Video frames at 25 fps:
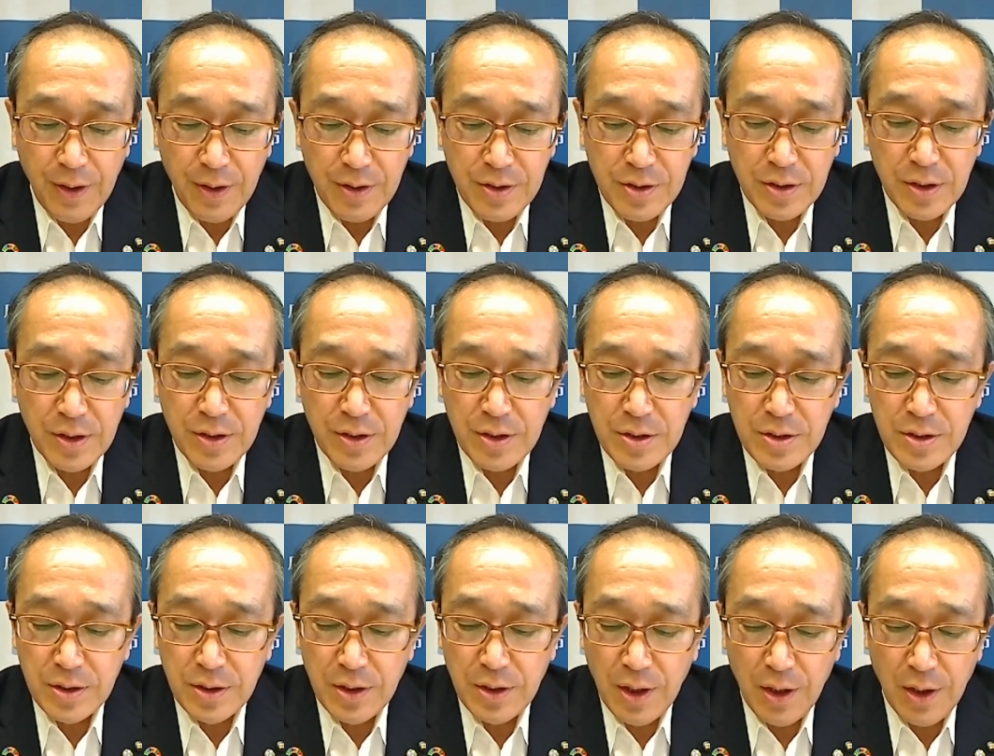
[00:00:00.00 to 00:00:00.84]

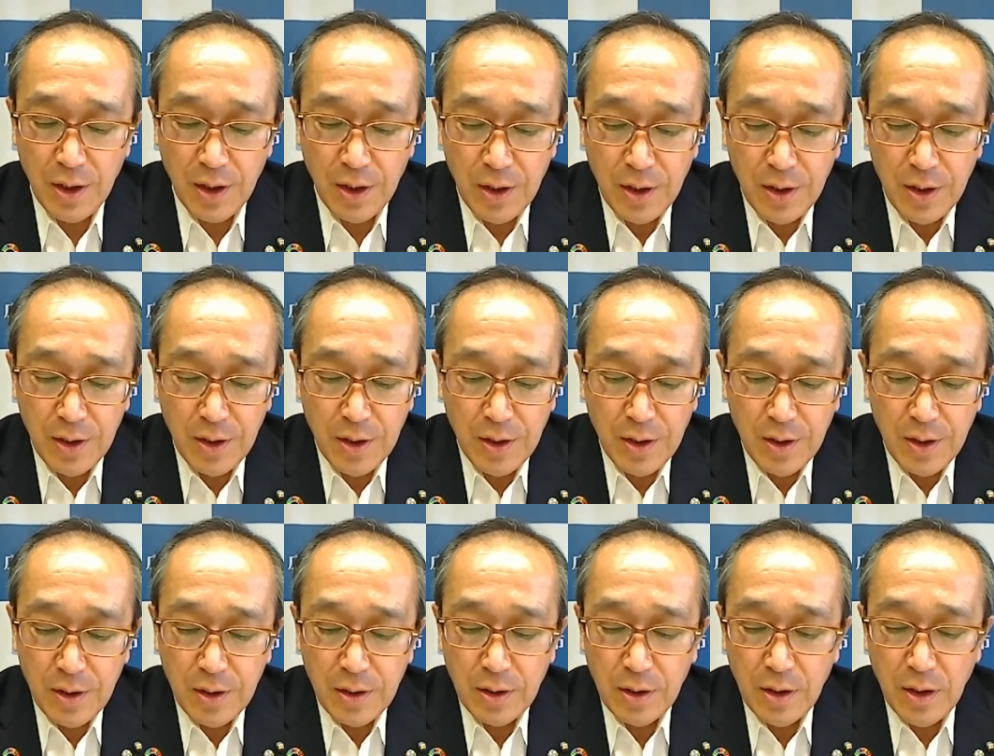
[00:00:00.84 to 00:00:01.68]
Rather,
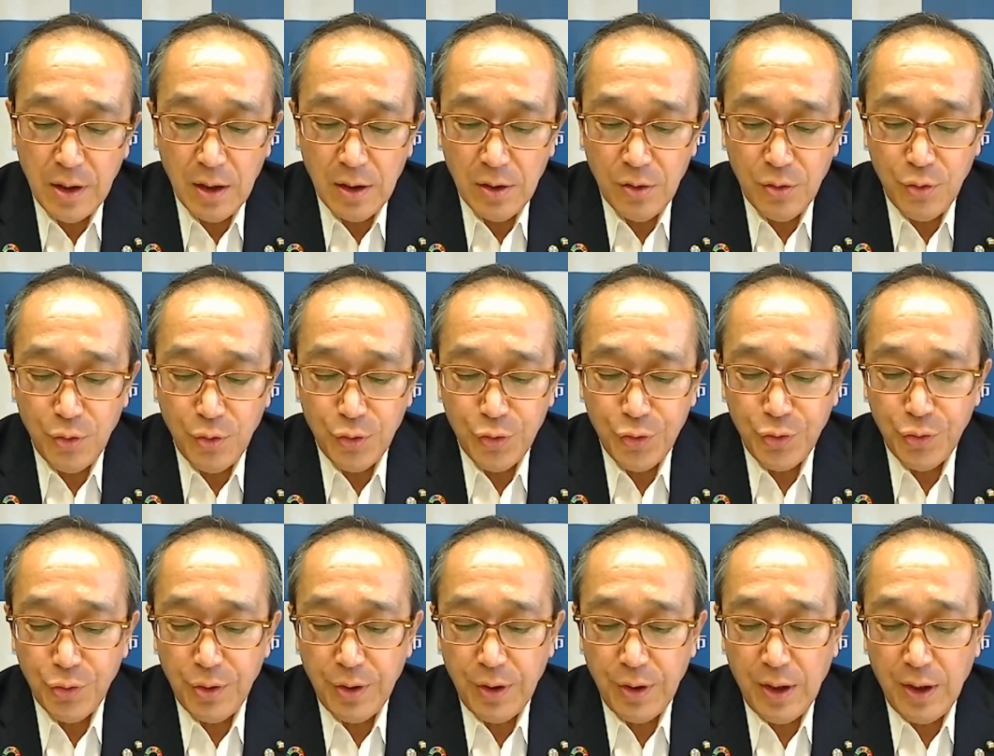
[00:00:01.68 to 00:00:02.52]
based on my own
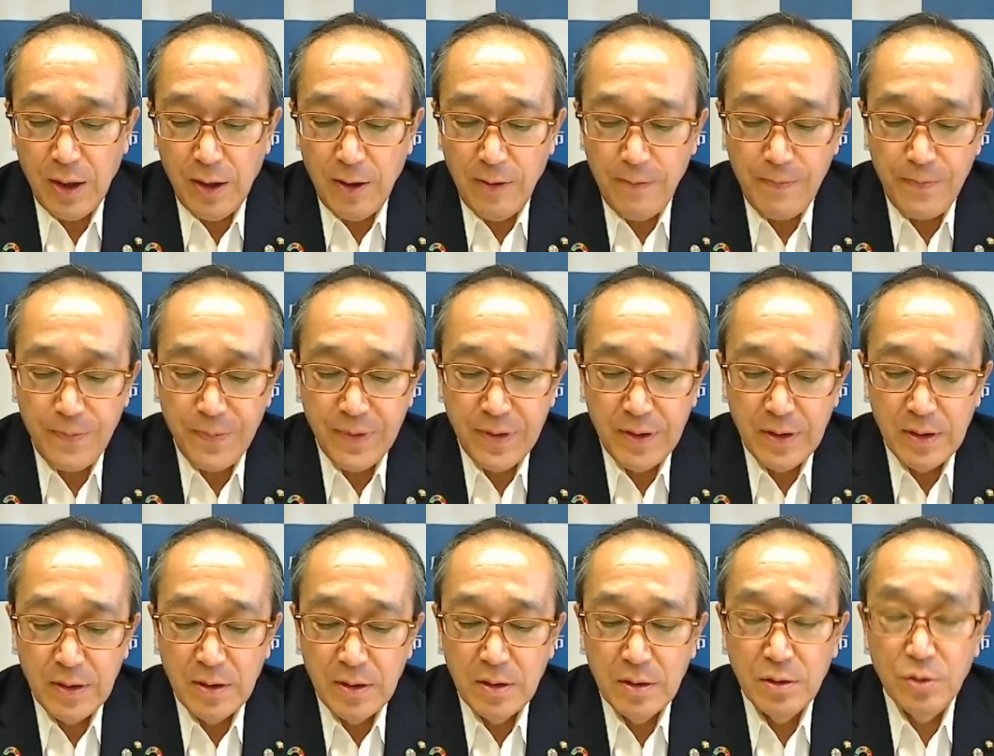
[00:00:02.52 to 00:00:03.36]
experiences
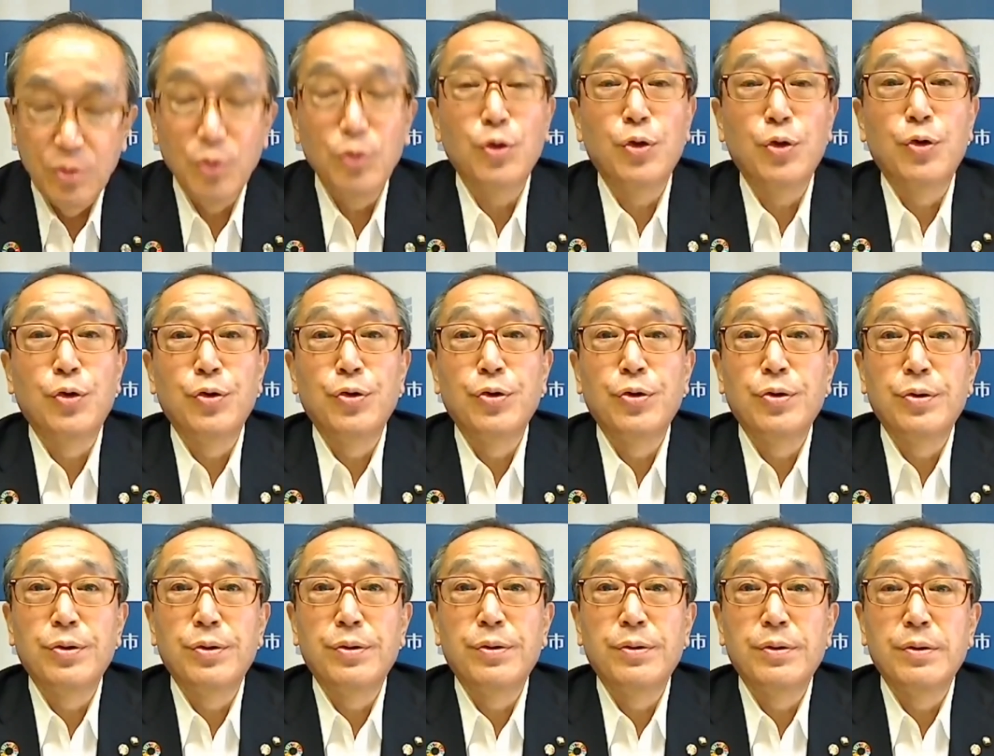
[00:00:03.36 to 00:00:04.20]
in
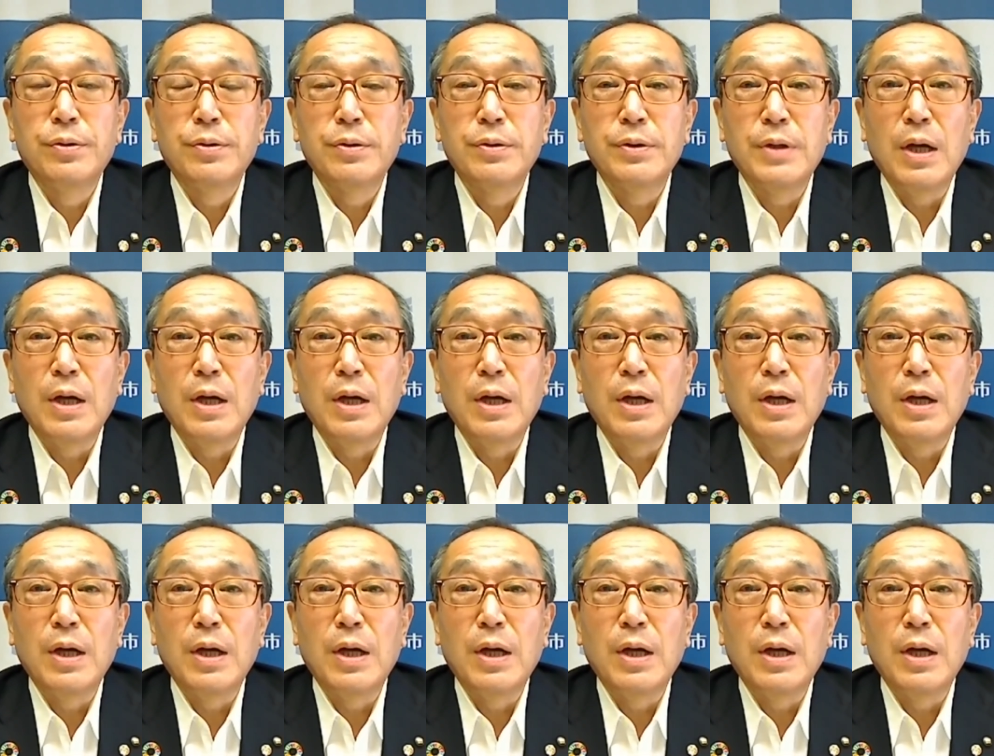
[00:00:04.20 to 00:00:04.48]
schools,